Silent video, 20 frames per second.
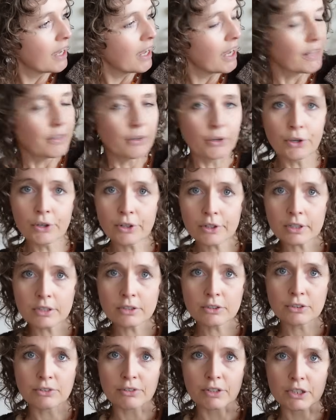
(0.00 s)
And her
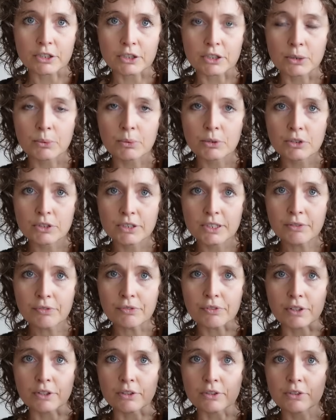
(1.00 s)
construction was
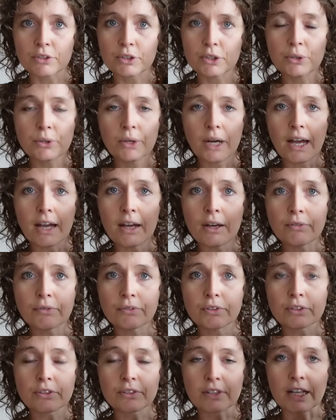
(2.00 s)
different. You have
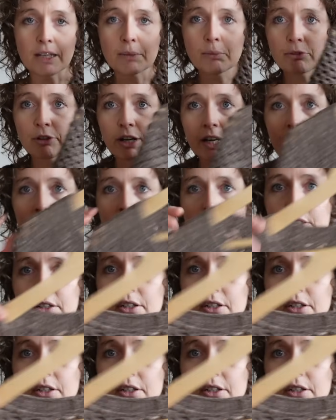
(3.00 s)
the same raglan